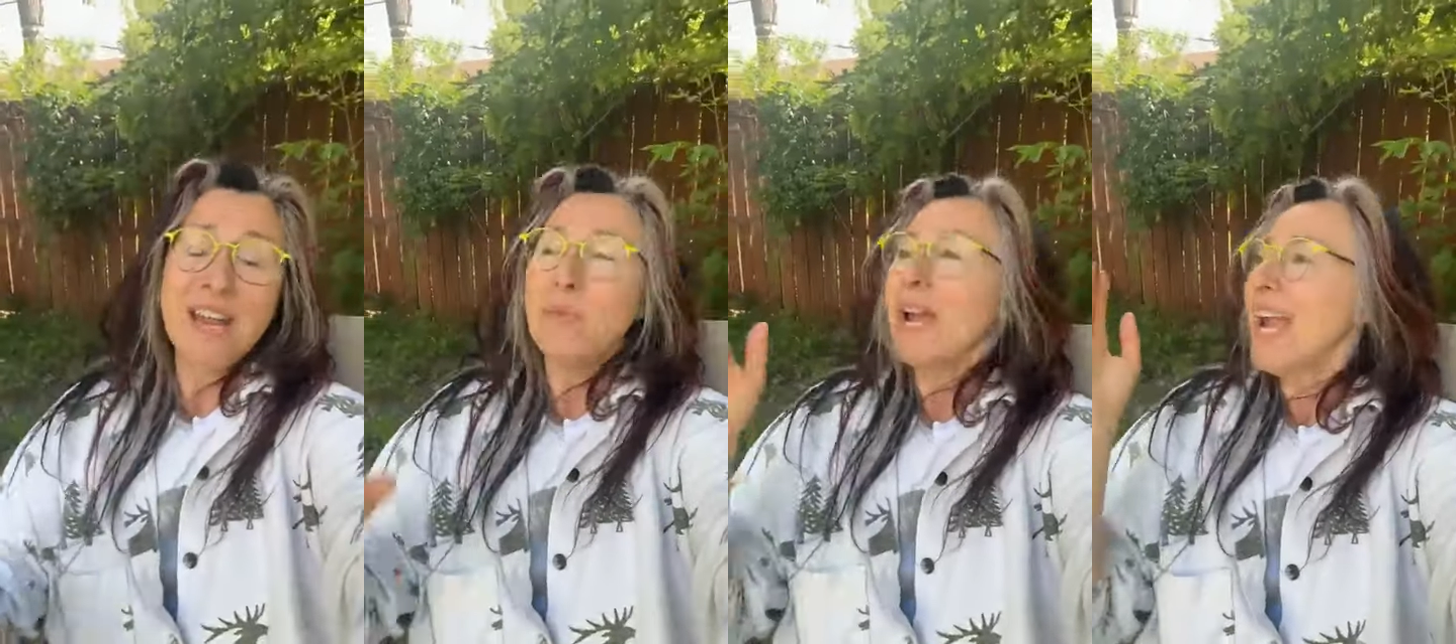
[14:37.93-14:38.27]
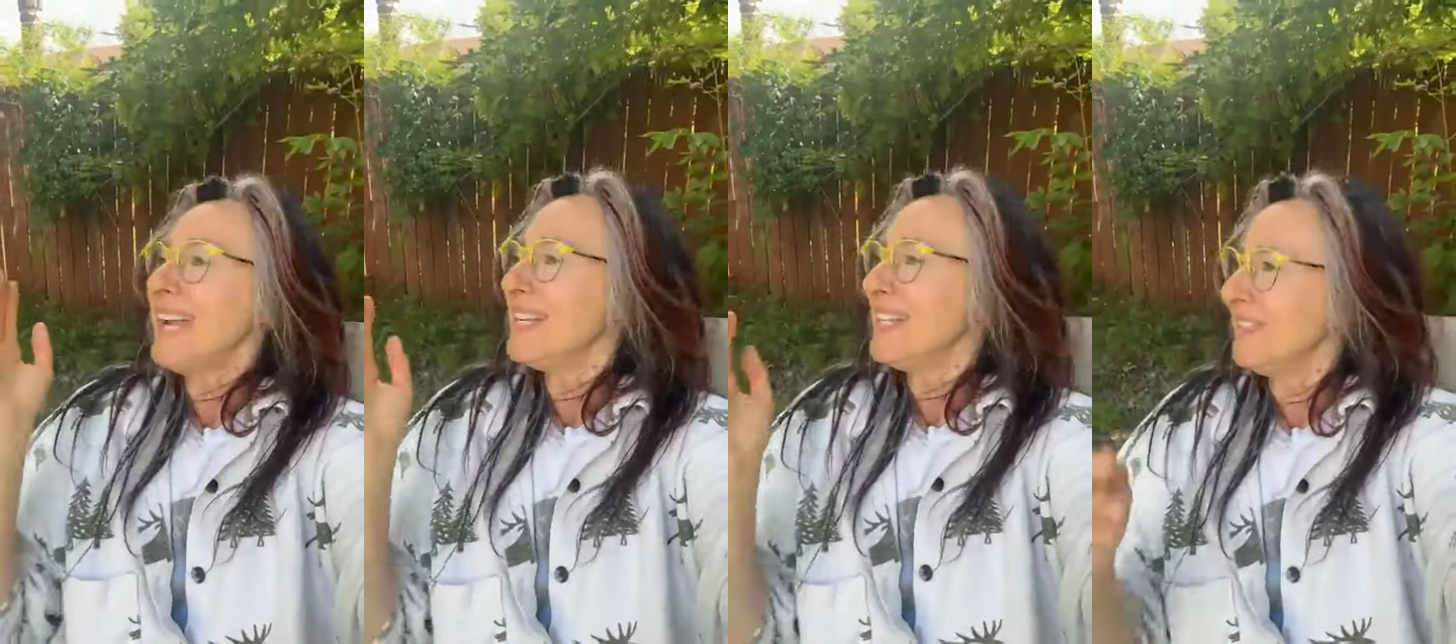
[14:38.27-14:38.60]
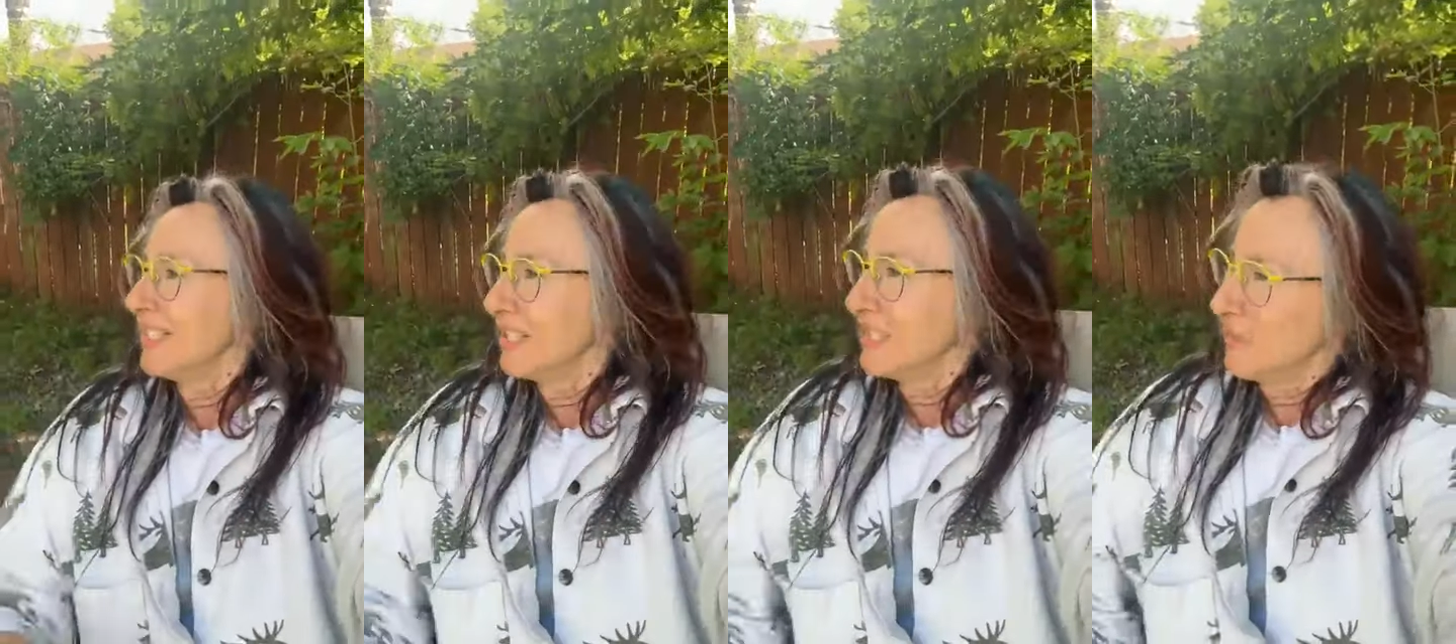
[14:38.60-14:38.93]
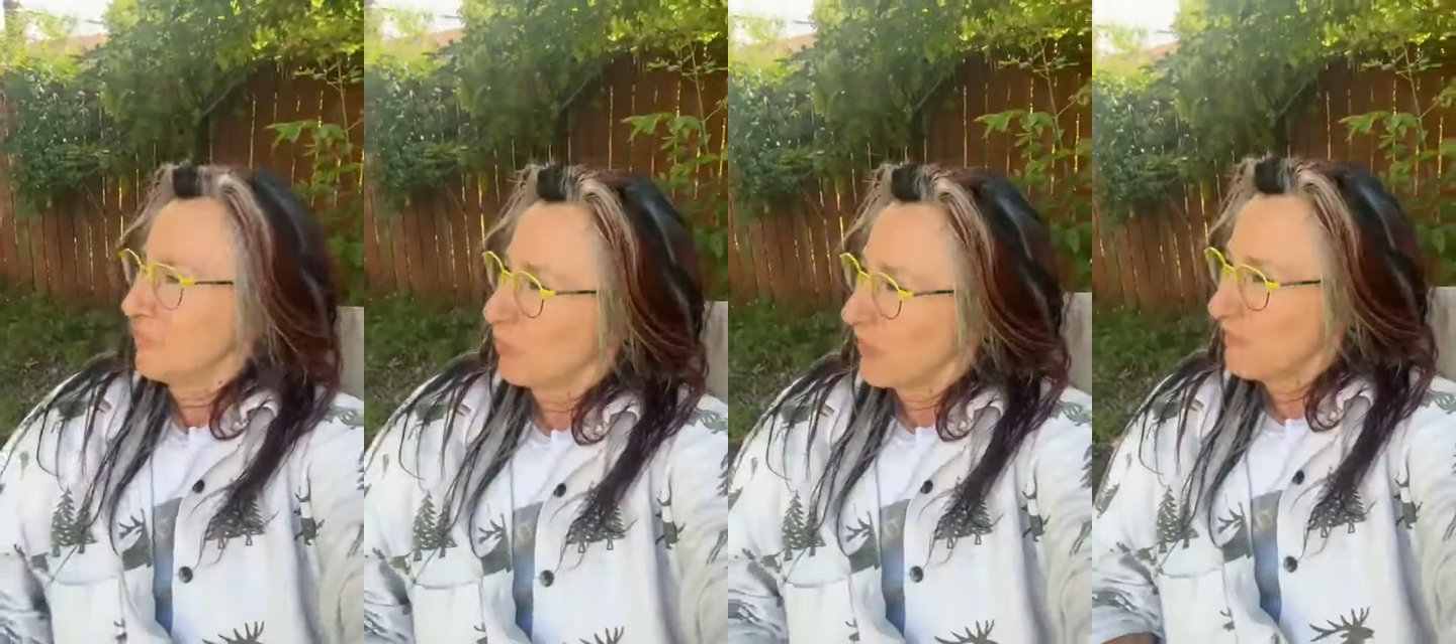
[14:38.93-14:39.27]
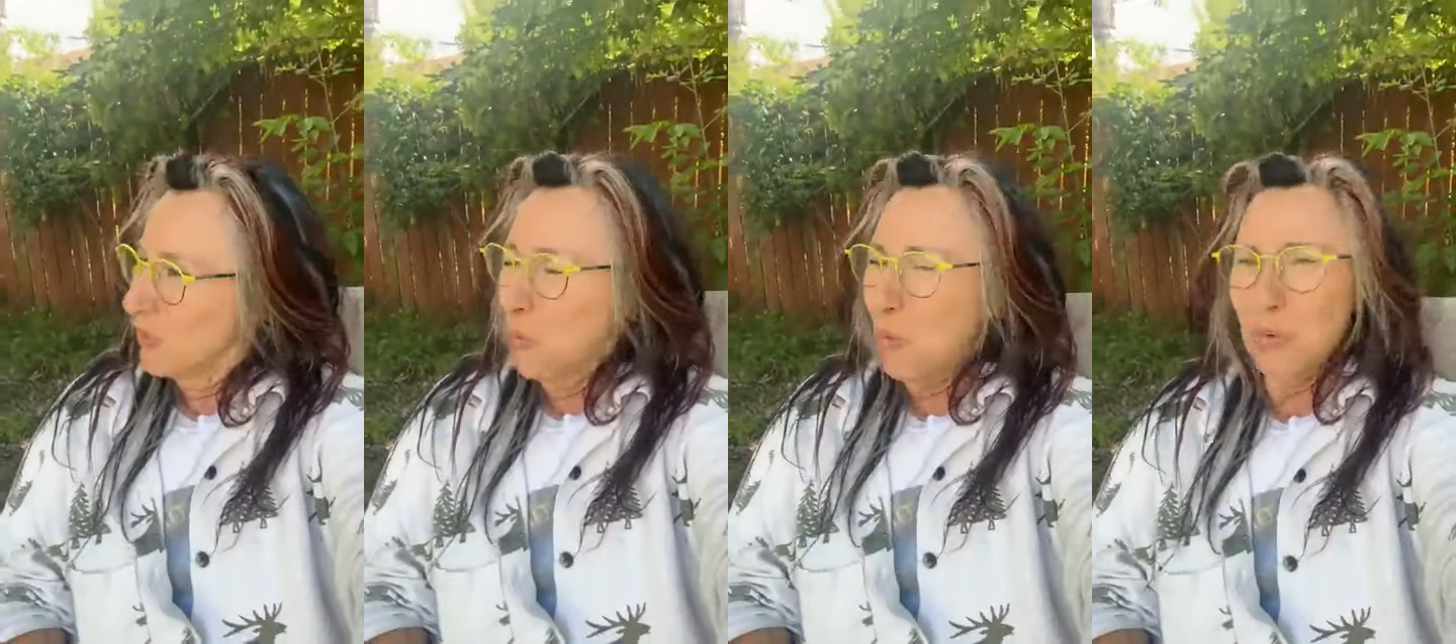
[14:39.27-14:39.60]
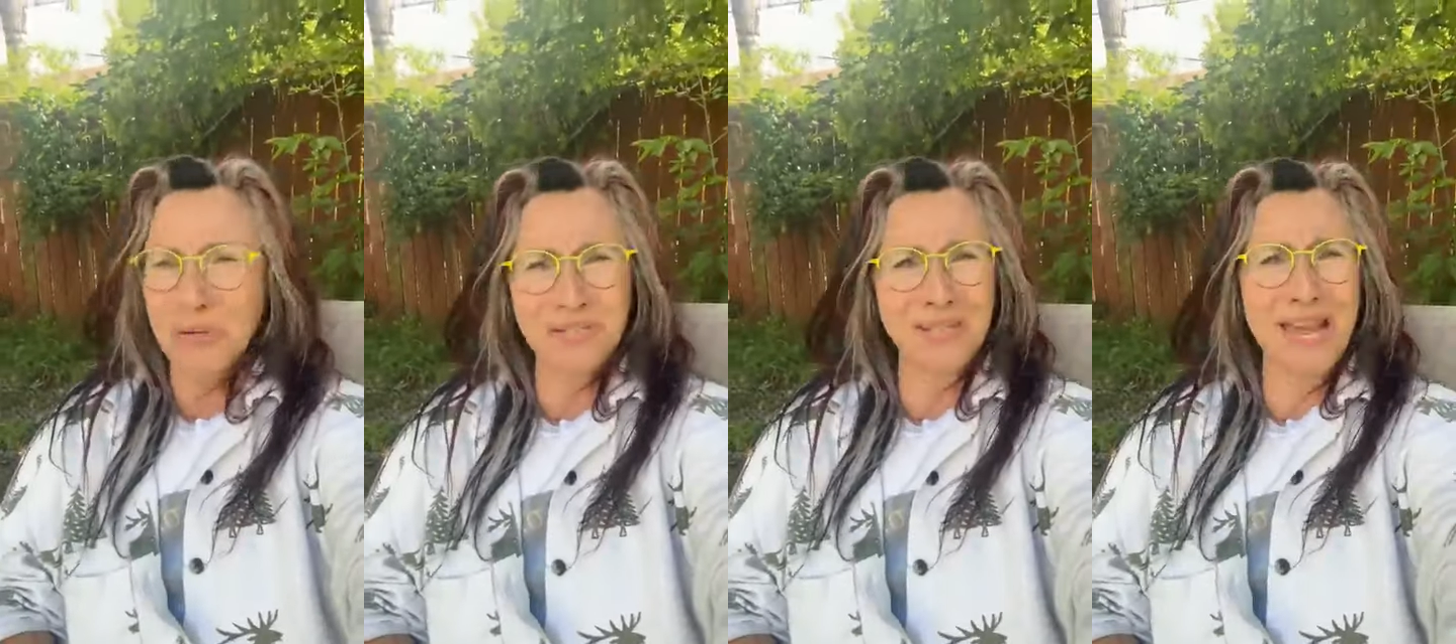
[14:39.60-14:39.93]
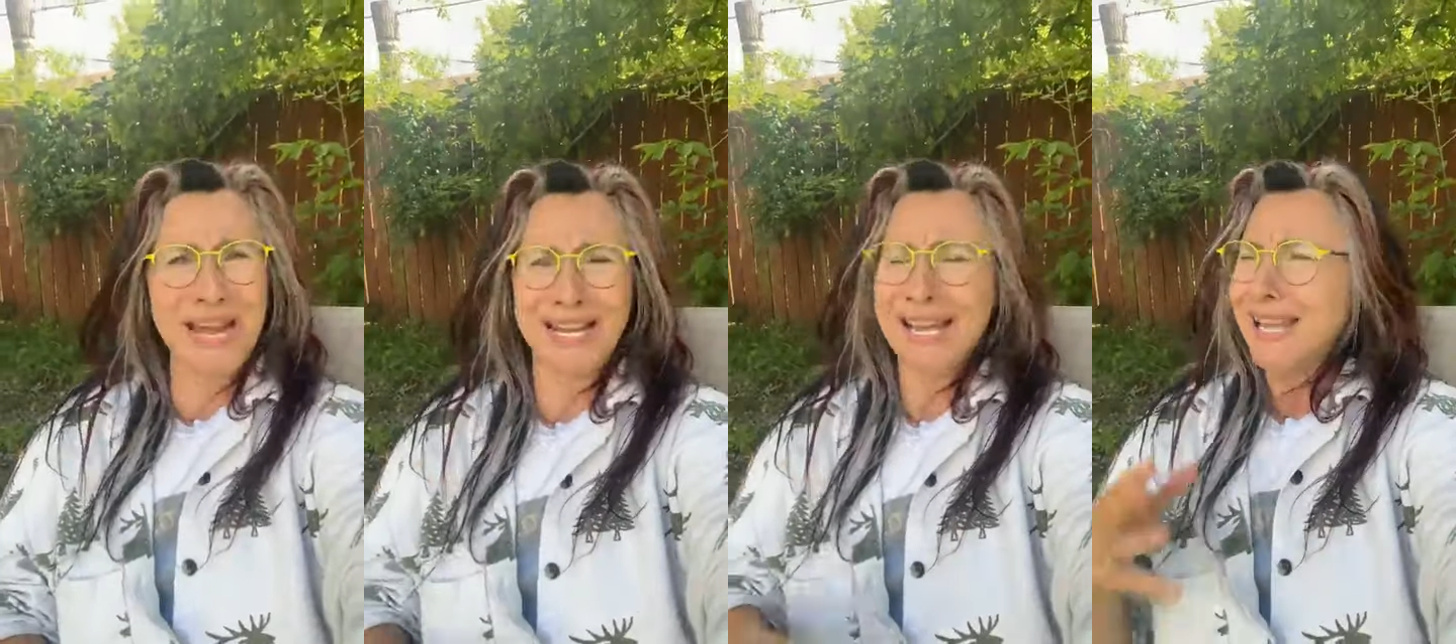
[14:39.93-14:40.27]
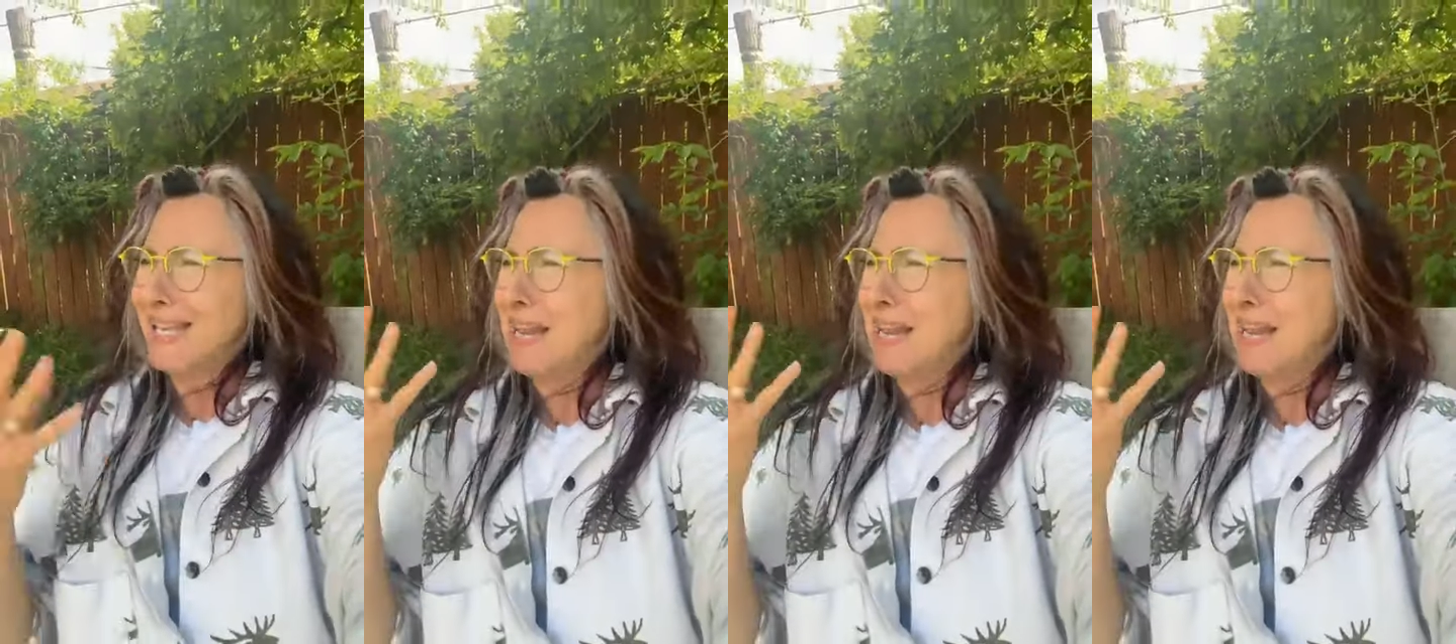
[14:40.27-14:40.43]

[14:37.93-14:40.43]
And we're acting like the Supreme Court is like